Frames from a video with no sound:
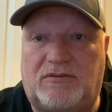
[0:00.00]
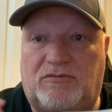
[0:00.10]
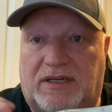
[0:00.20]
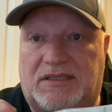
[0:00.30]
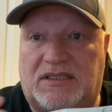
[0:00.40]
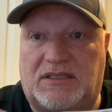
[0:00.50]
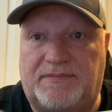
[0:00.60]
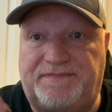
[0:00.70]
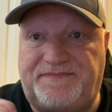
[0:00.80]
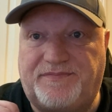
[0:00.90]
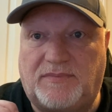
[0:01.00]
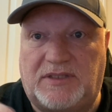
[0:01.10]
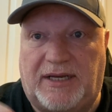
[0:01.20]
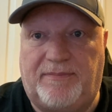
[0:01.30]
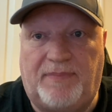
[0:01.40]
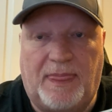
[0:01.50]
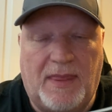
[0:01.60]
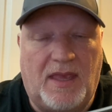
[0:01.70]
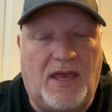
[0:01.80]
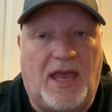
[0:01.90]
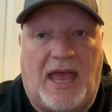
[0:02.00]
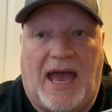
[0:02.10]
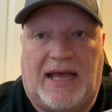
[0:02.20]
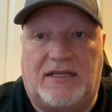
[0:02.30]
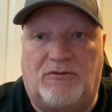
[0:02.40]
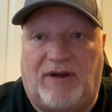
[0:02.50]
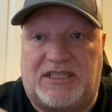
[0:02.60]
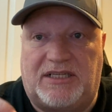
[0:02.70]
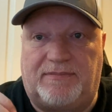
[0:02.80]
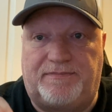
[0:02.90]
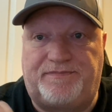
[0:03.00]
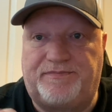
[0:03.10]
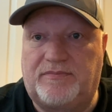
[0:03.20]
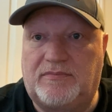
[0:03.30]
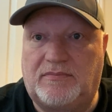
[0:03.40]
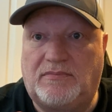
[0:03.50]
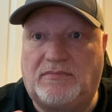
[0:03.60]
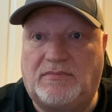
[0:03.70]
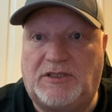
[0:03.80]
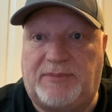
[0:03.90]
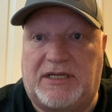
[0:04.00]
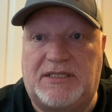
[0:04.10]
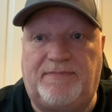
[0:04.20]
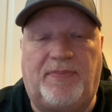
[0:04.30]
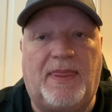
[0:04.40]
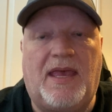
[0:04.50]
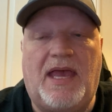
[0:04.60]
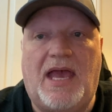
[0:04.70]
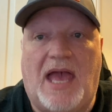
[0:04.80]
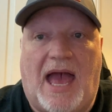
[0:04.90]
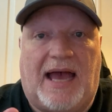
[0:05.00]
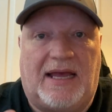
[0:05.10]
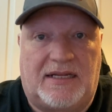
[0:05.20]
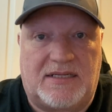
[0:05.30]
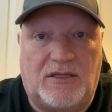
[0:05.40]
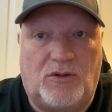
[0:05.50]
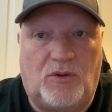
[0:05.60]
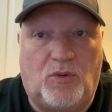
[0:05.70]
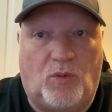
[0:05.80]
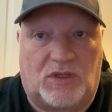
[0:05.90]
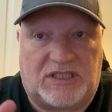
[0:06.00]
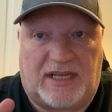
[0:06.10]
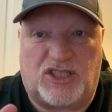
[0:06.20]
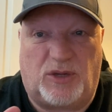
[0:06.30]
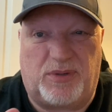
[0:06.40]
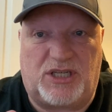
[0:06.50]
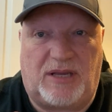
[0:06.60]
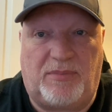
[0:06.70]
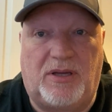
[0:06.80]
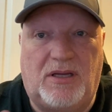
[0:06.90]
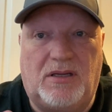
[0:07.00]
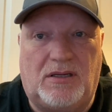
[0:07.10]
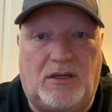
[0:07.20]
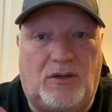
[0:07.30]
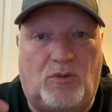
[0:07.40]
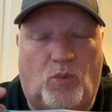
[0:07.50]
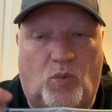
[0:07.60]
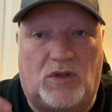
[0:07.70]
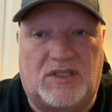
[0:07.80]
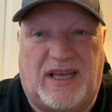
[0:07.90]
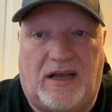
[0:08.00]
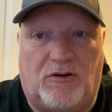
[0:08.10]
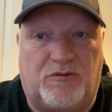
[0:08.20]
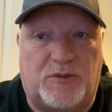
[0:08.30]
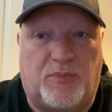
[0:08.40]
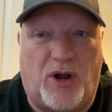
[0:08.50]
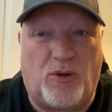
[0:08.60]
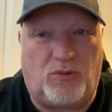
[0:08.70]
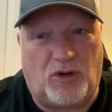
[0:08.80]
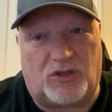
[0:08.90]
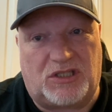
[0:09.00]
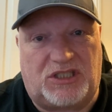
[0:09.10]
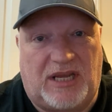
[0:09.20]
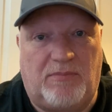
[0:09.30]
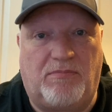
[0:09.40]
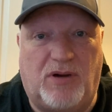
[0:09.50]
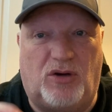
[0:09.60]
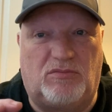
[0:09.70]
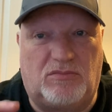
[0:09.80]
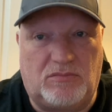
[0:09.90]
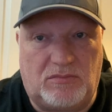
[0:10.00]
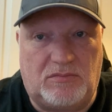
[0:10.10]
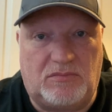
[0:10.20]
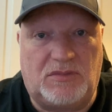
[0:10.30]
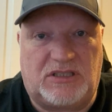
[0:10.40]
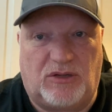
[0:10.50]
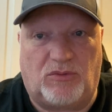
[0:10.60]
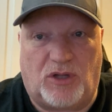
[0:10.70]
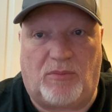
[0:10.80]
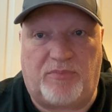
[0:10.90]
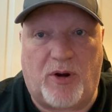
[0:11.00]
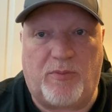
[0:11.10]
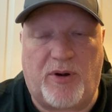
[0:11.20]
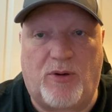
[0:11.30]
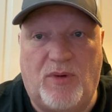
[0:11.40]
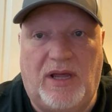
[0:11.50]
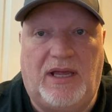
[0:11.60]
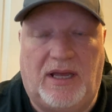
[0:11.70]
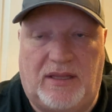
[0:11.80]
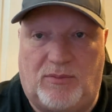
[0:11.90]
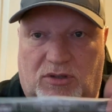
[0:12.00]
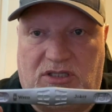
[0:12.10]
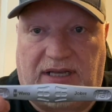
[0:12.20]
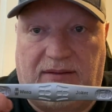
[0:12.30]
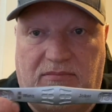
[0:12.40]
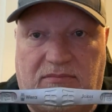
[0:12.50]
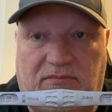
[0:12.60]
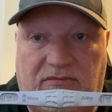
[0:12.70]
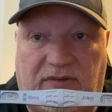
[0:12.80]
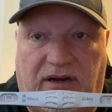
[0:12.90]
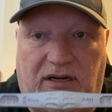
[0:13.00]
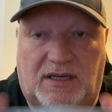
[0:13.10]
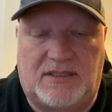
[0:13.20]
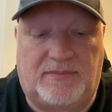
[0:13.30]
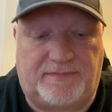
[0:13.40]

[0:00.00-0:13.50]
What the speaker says: Wrenches. Yeah. And ratchet spanners. And 1 set super cheap, 1 set Halfords Pro, not so cheap, but still not pro, and then 1 set very nice.